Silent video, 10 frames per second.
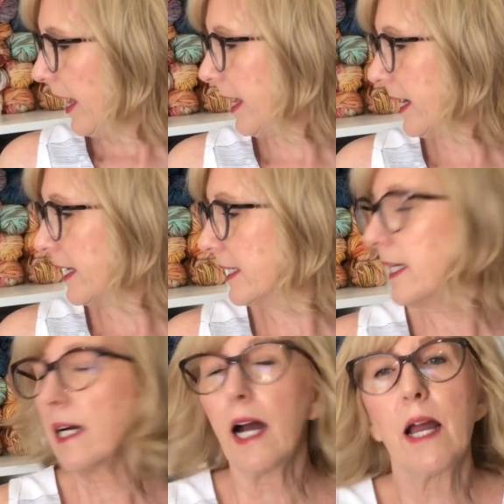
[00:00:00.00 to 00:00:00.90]
And
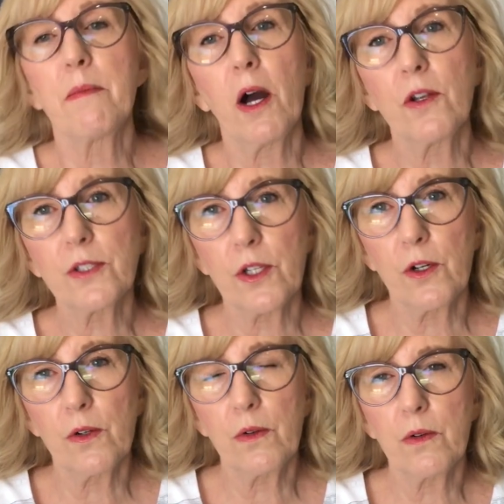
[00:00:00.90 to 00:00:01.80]
I'm
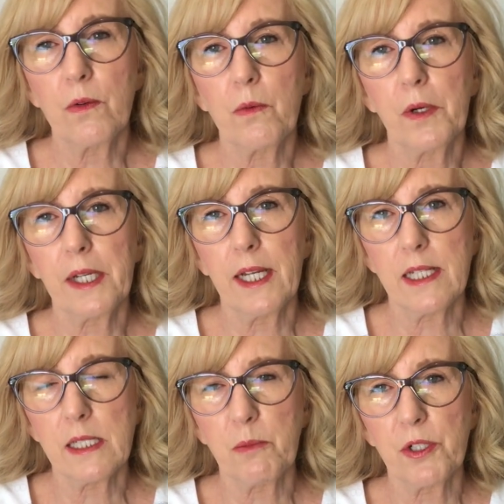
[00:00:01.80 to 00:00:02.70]
also working
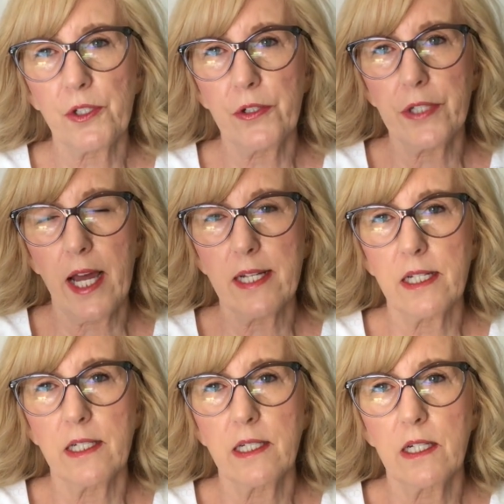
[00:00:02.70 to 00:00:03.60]
on some more
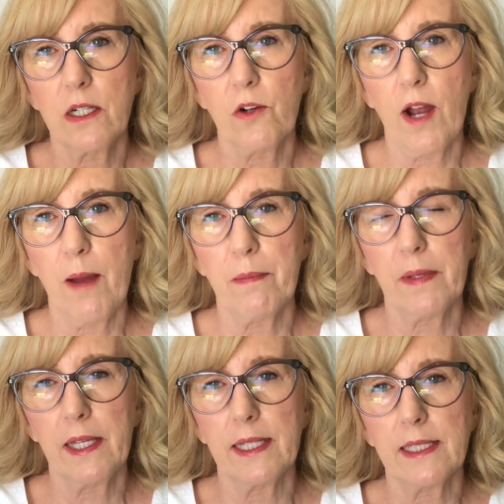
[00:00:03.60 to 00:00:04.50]
Soldotna crop
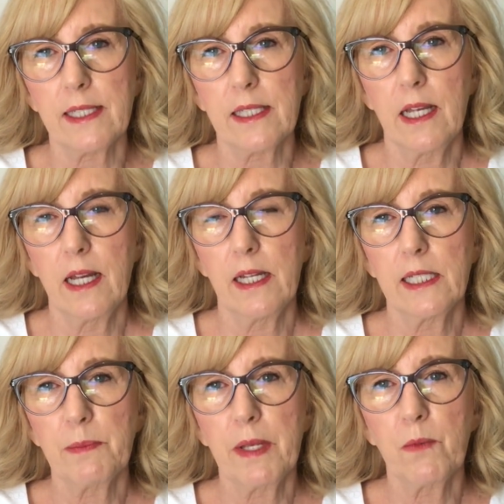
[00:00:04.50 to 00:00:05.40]
kits.
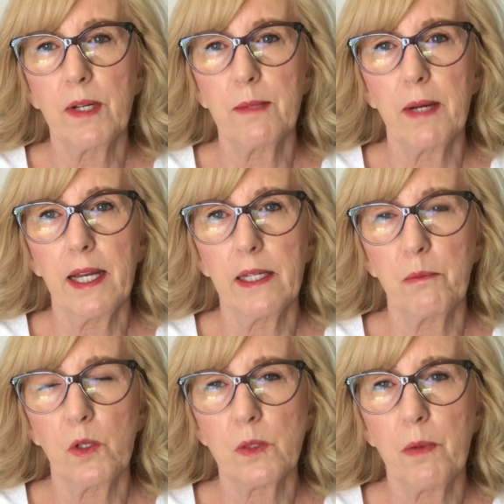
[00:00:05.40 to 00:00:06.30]
It's been one of my
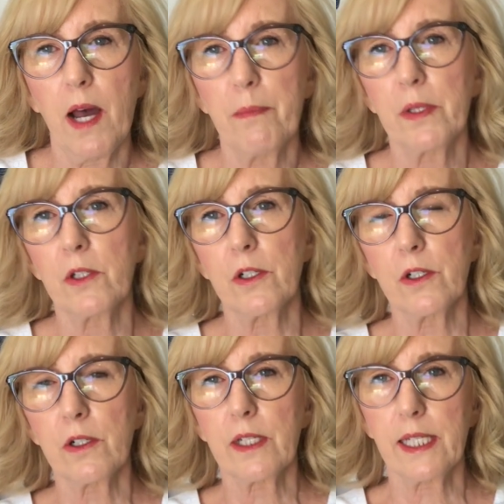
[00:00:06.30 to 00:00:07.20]
most
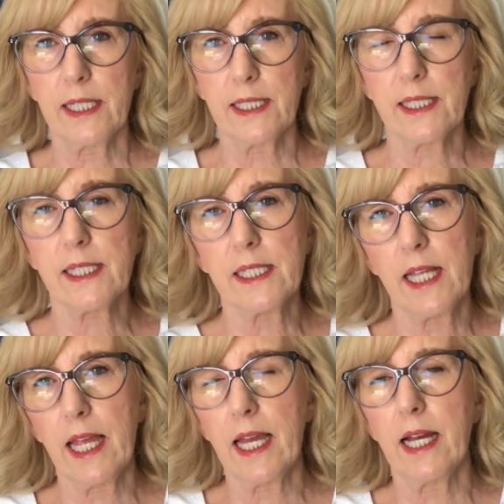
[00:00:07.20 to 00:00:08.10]
popular kits,
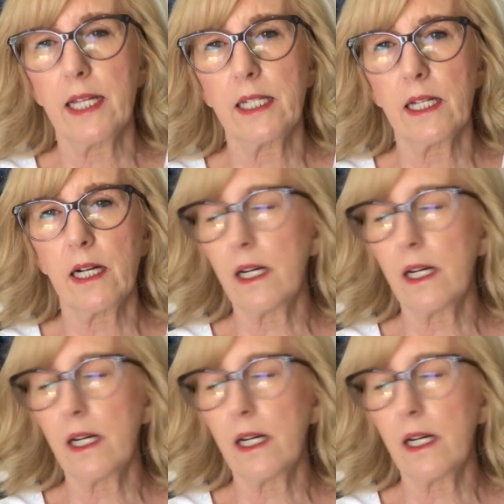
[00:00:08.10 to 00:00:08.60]
and